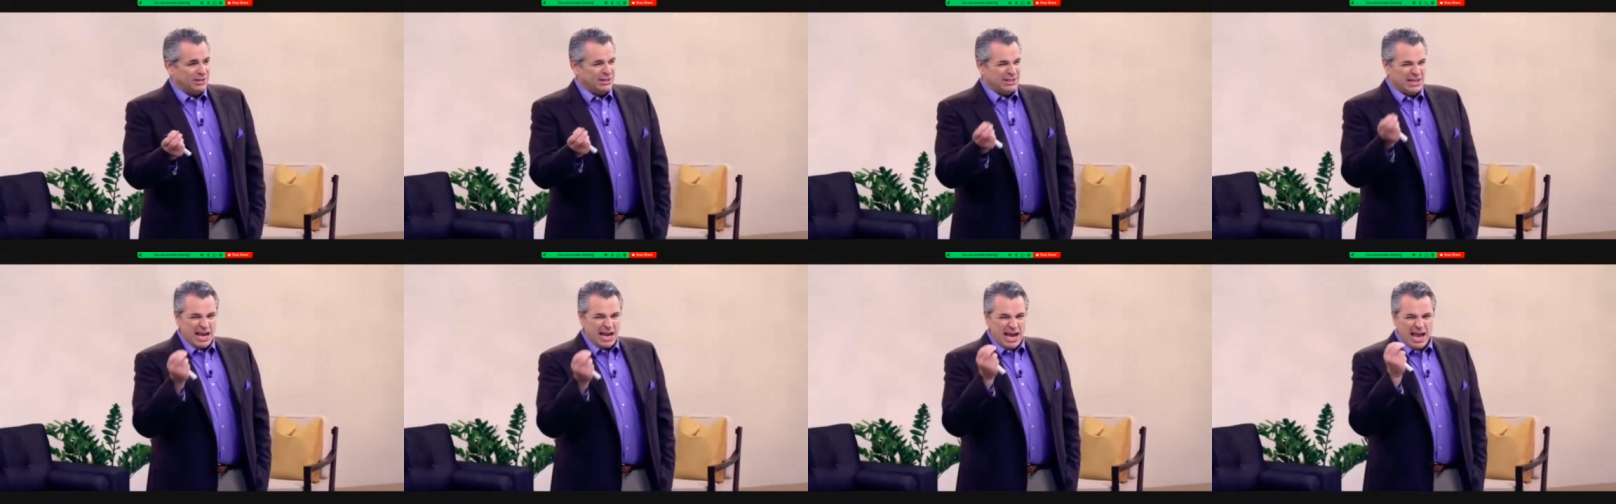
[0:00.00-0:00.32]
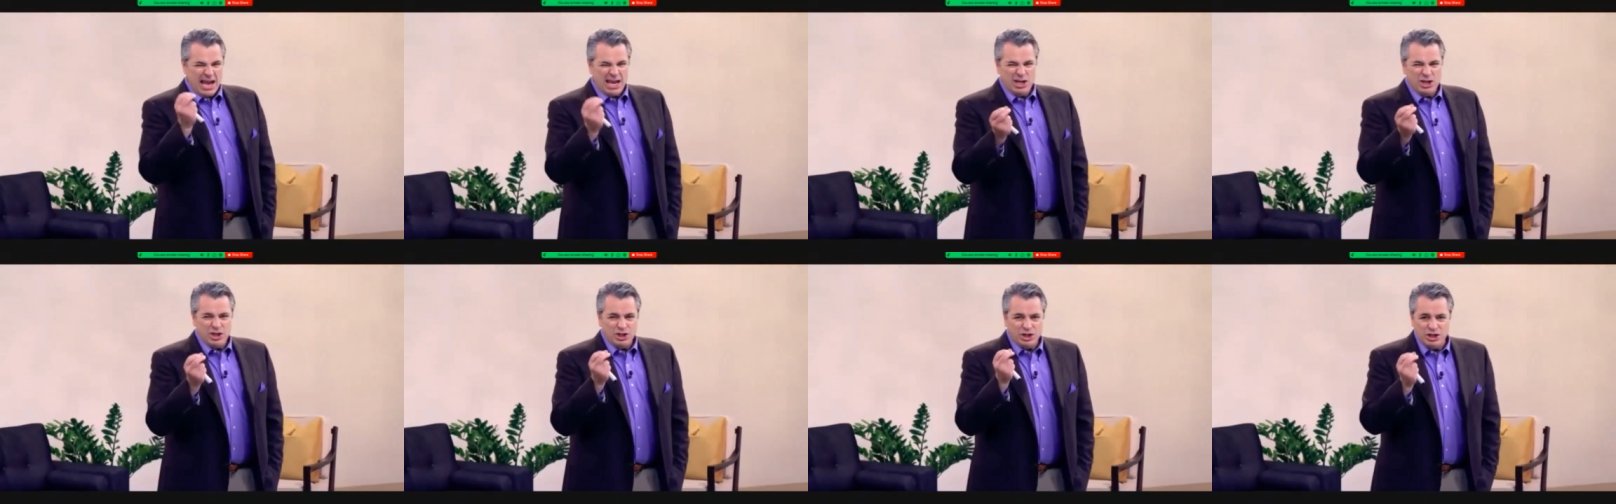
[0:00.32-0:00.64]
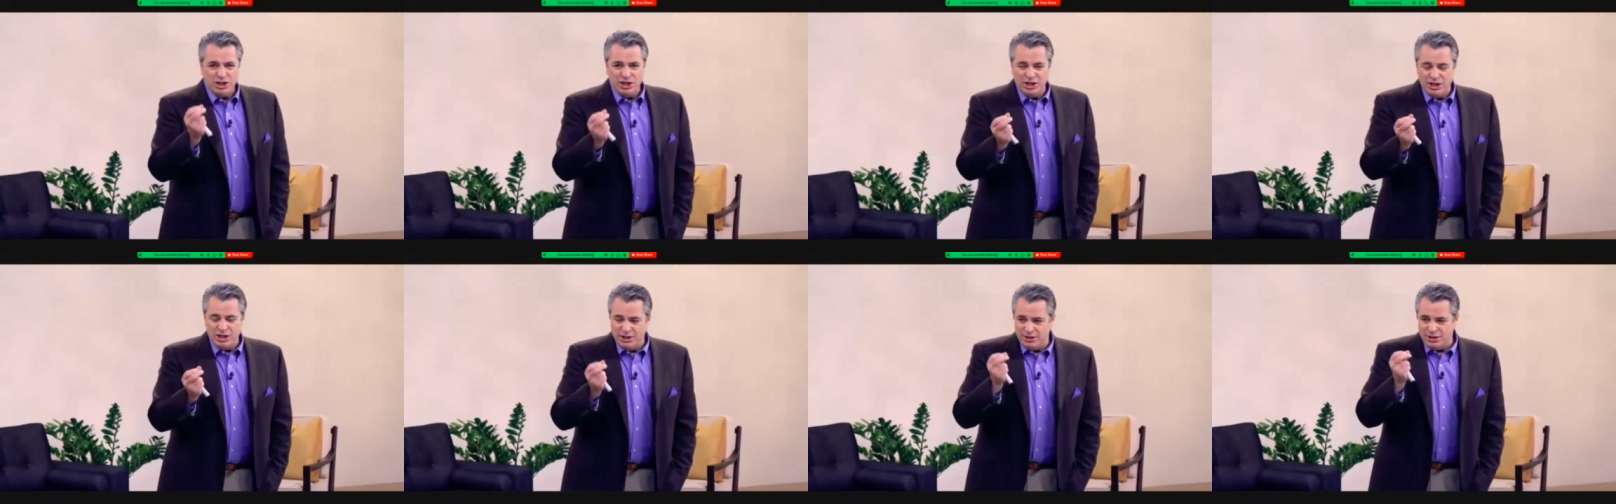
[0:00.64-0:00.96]
to
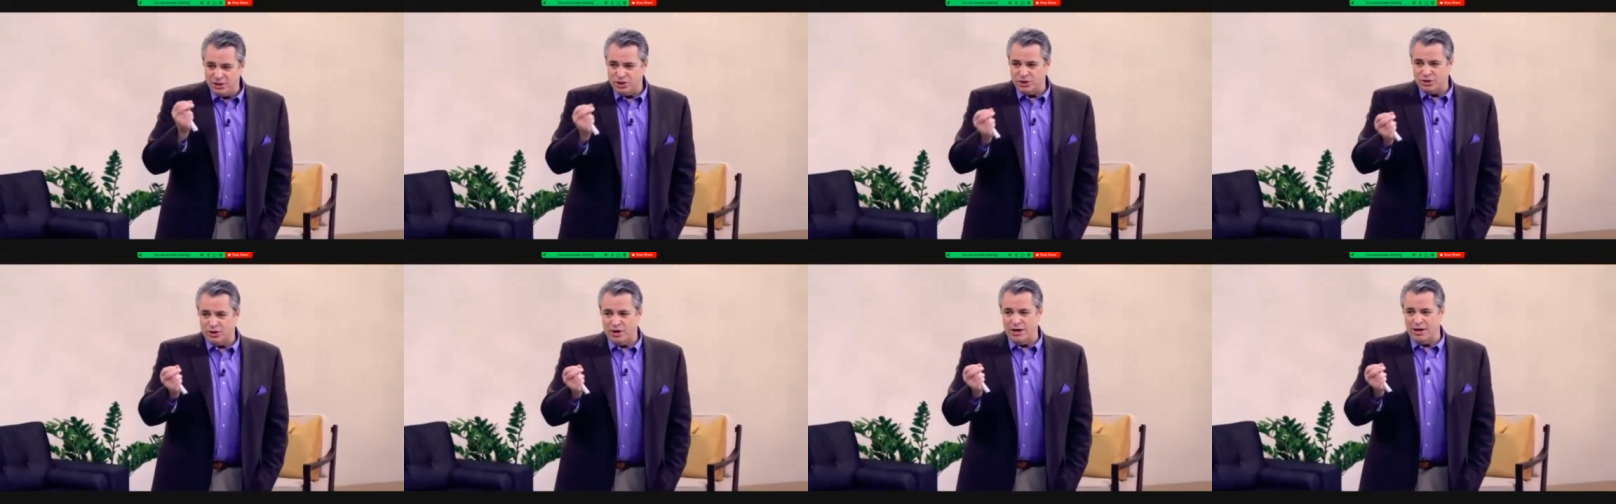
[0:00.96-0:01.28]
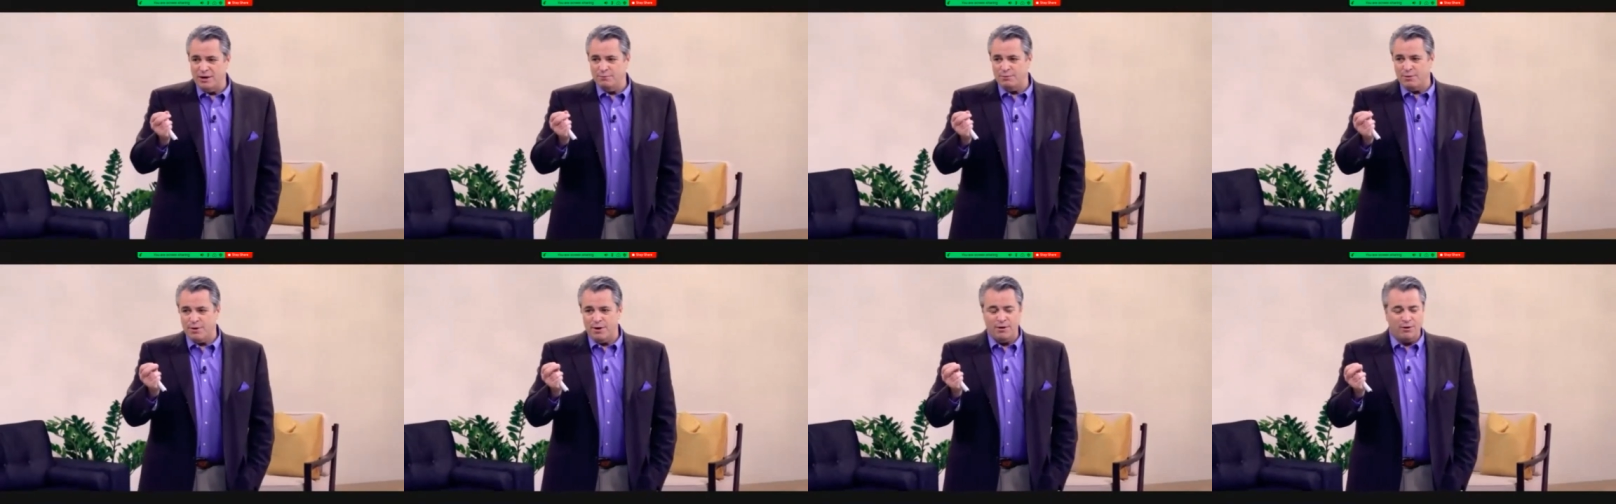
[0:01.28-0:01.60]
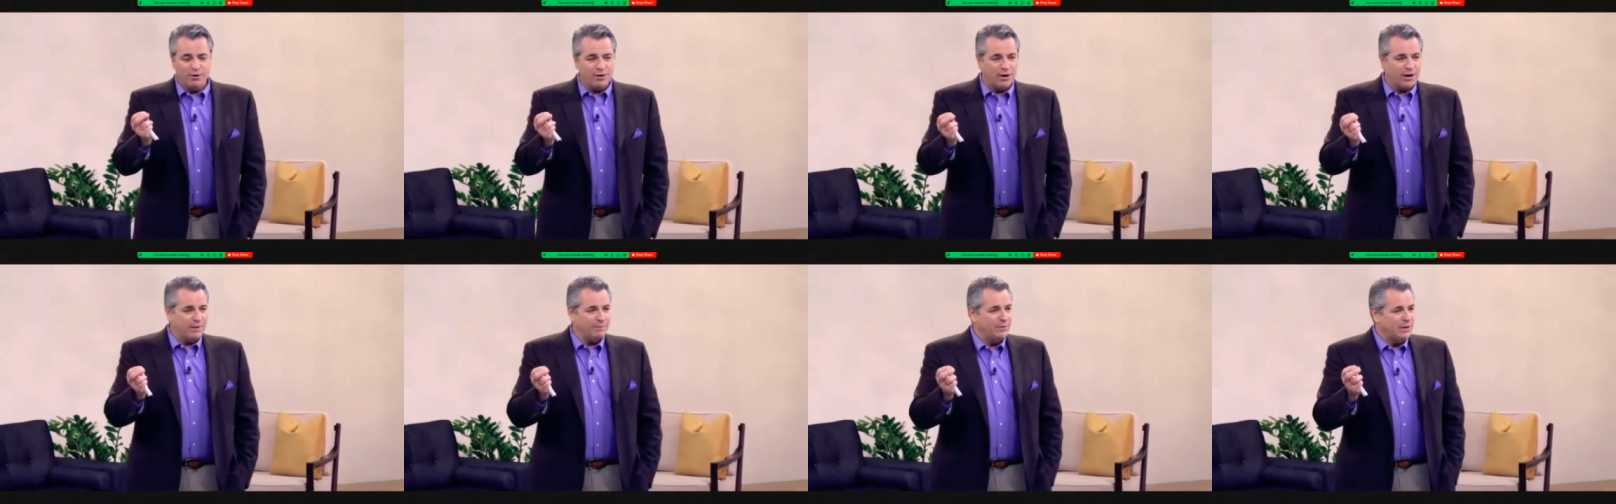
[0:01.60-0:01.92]
engineer this training
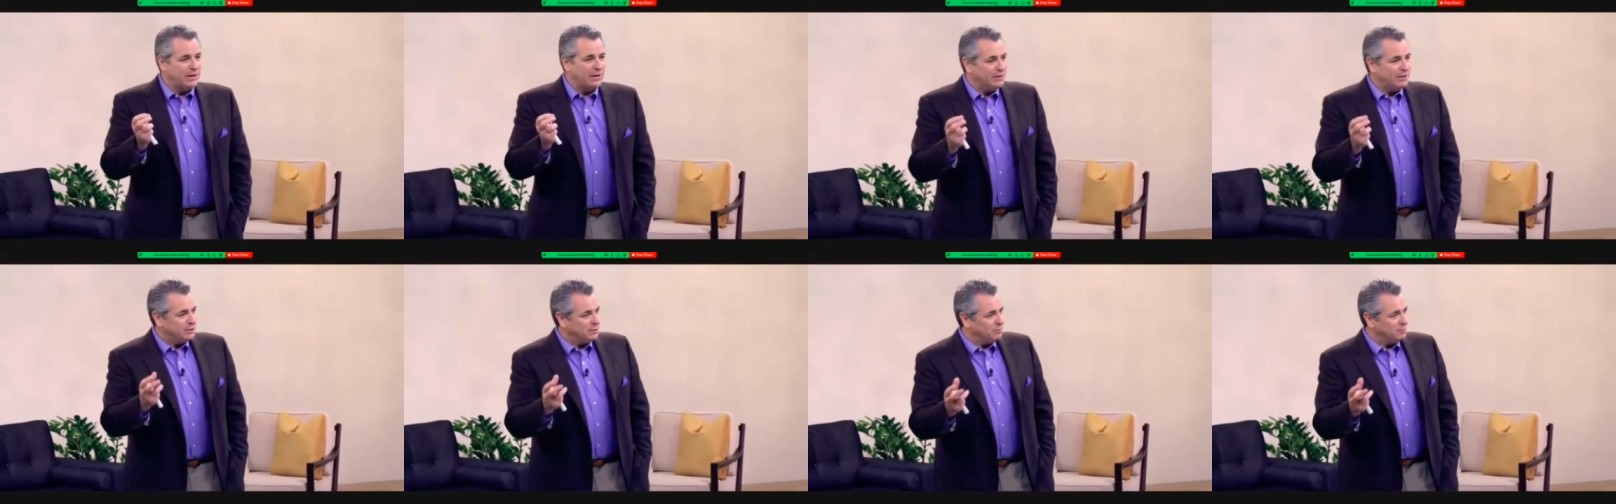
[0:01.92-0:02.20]
program,